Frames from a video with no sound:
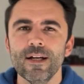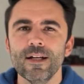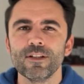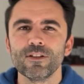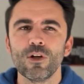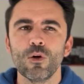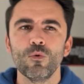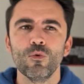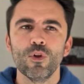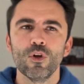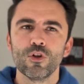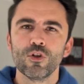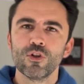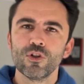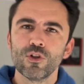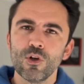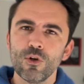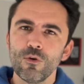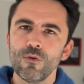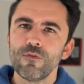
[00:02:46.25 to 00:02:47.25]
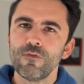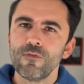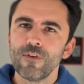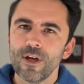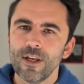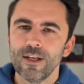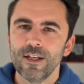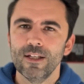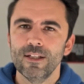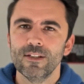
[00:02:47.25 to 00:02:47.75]
So the shoe
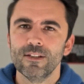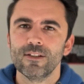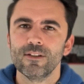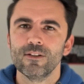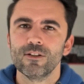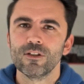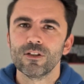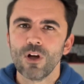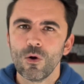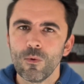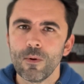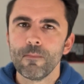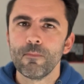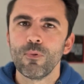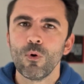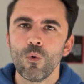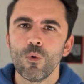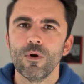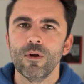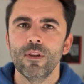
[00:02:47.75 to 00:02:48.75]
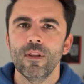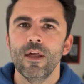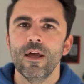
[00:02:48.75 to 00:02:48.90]
fit is so important.